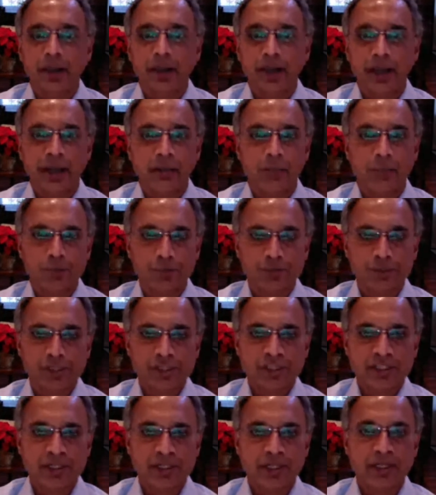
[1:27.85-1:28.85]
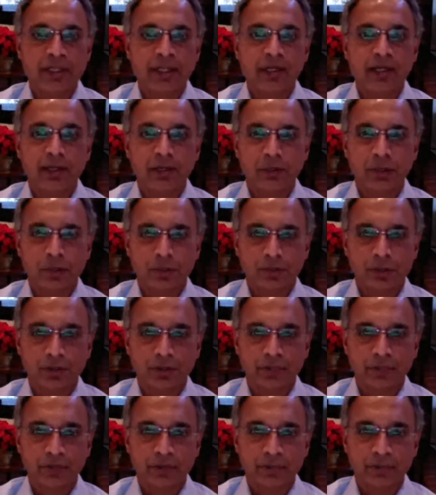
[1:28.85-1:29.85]
and most recently, Dr.
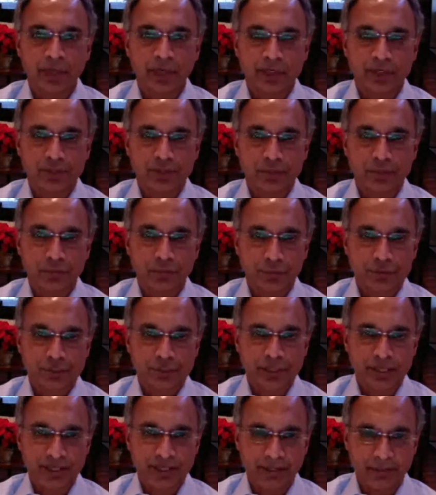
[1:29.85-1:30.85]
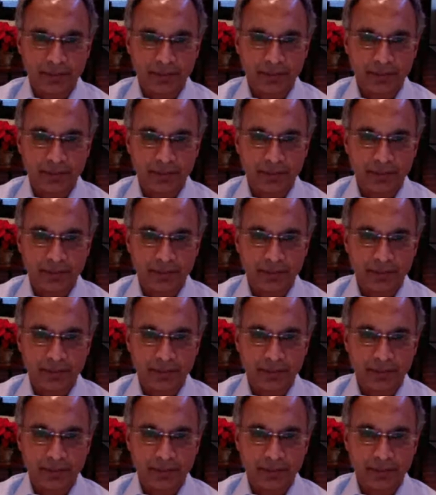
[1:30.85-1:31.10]
Griffin Myers of Oak Street Health.